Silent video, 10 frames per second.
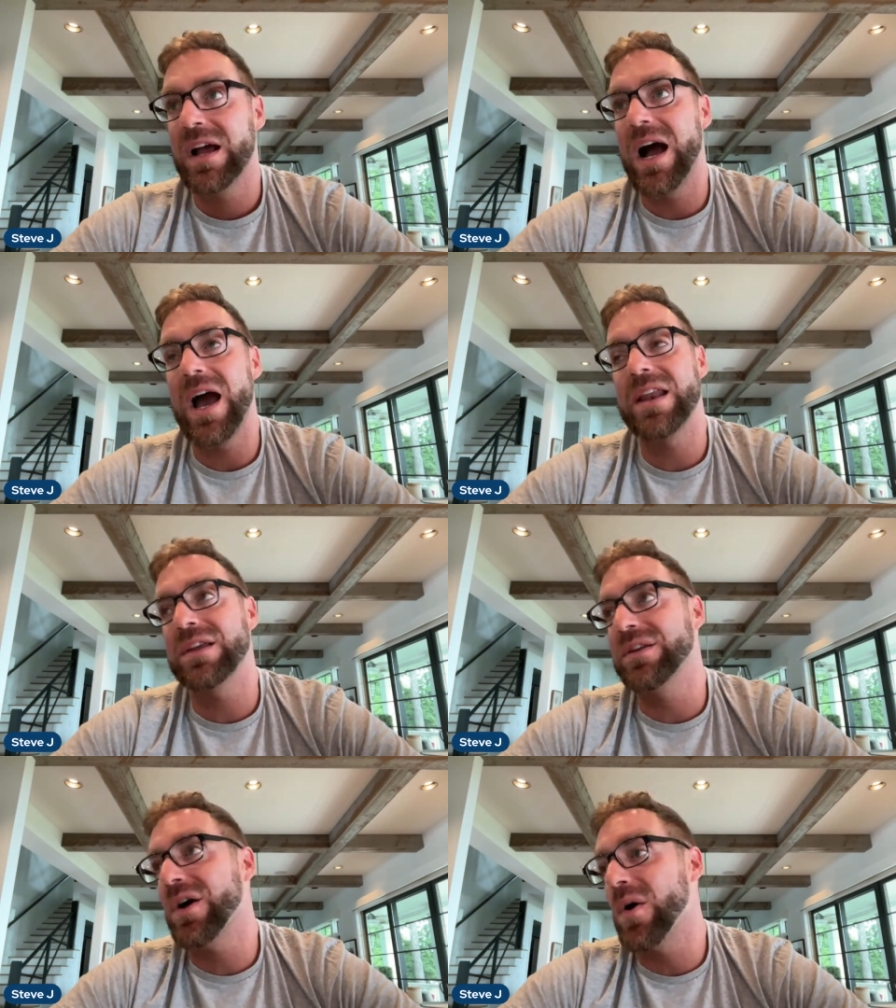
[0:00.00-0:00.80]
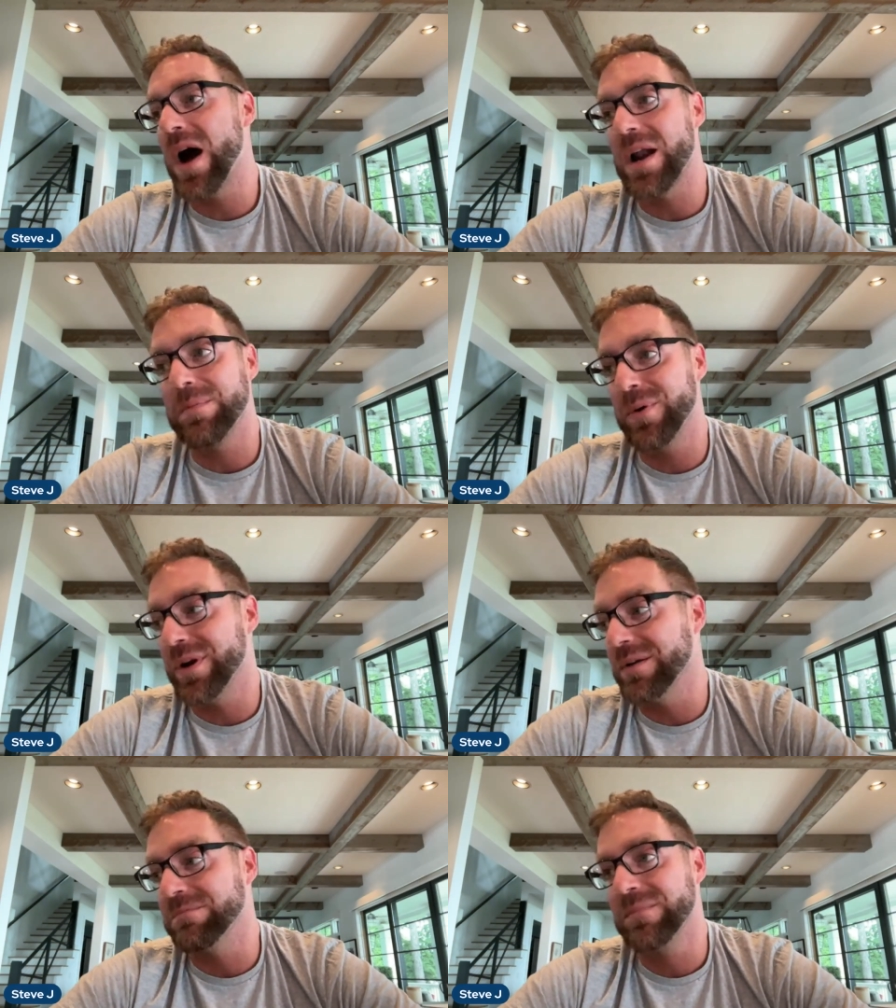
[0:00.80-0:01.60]
I didn't know how to put
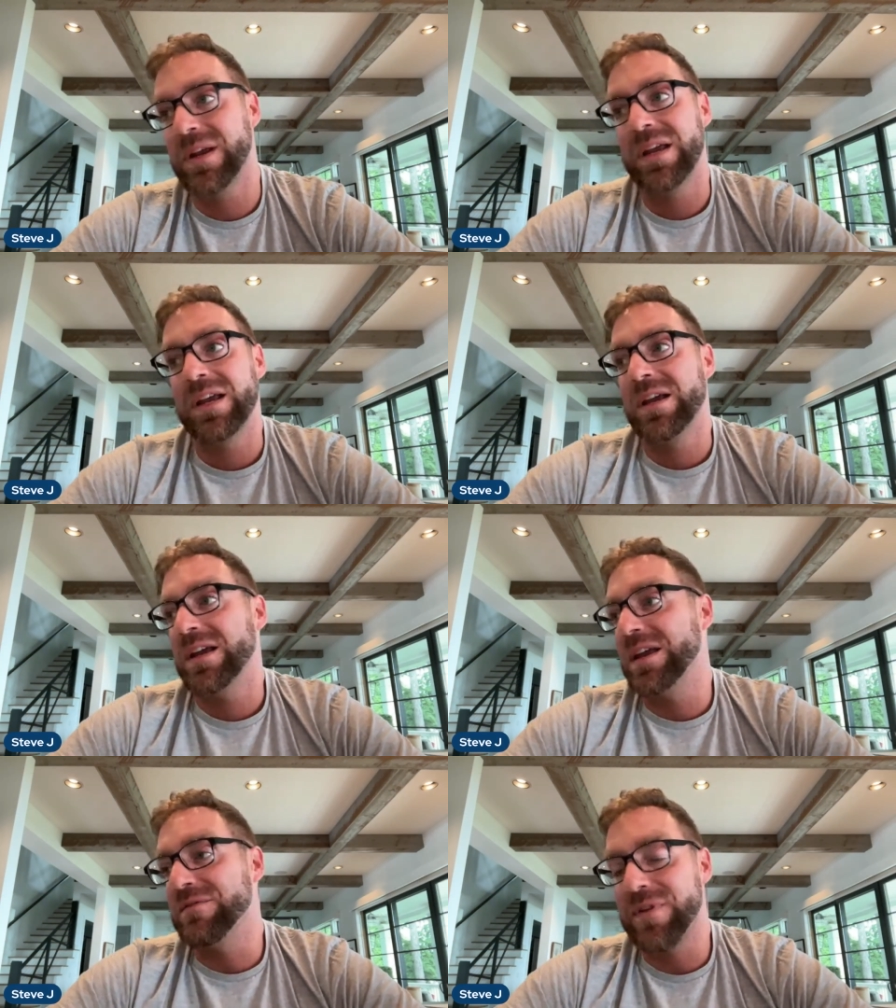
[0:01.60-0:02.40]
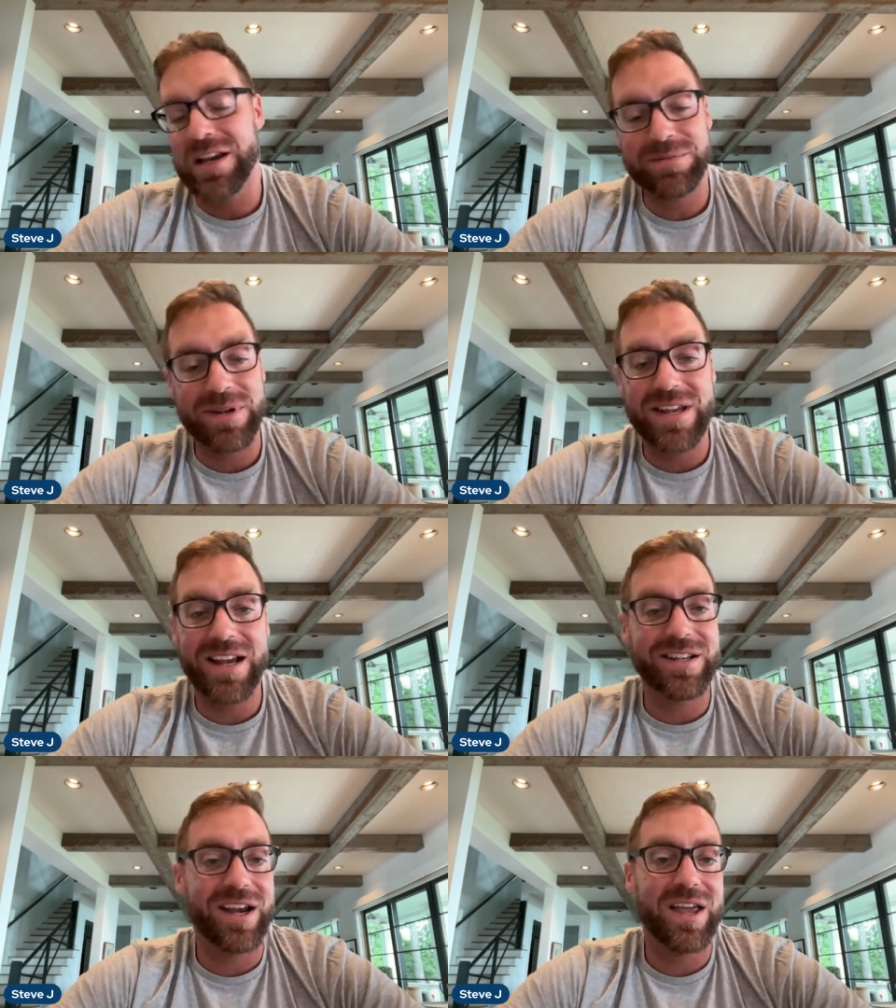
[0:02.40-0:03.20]
a investment deck
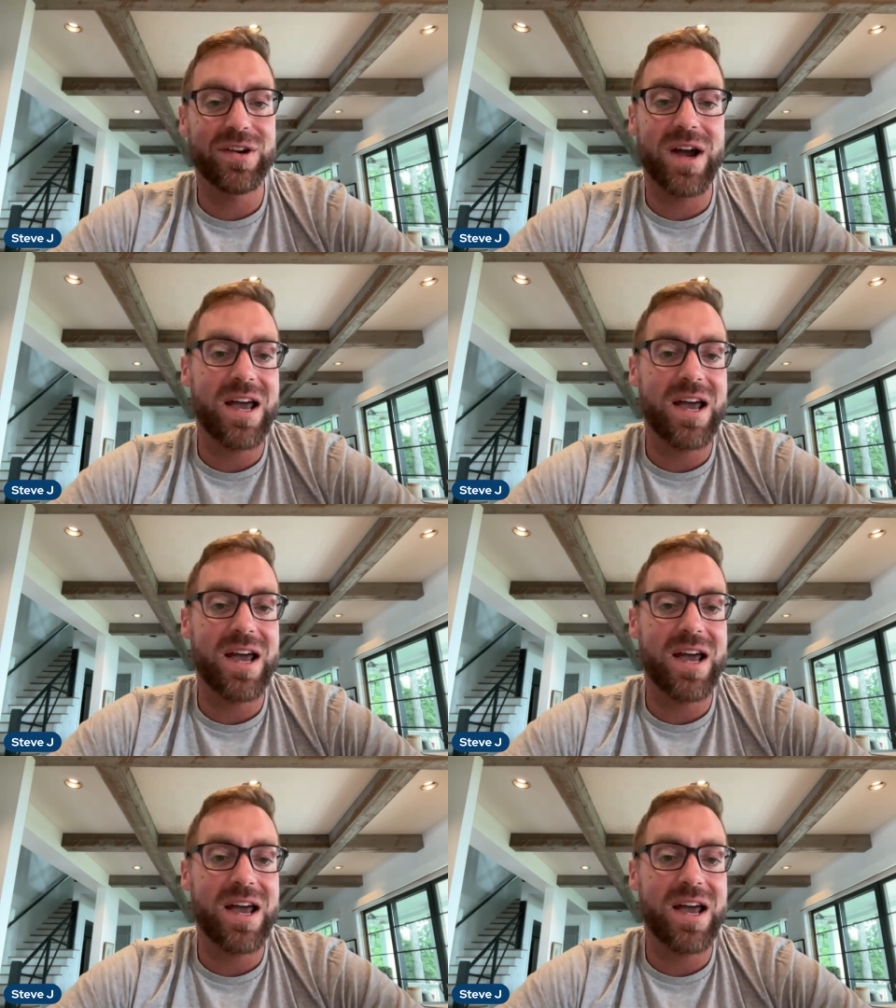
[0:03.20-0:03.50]
together.